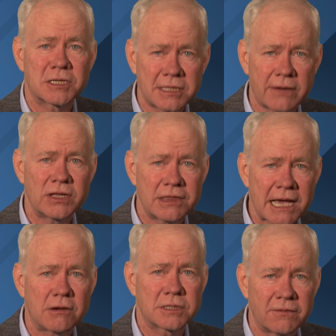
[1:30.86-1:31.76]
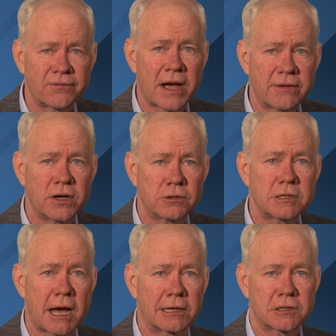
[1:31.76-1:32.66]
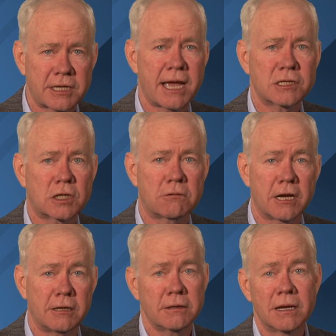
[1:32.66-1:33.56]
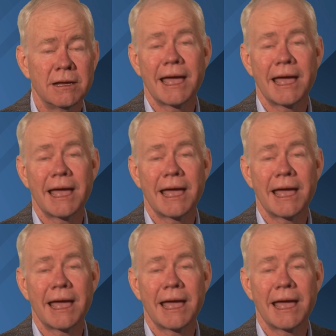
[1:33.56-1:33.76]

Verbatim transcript: a seven thousand five hundred dollars tax credit,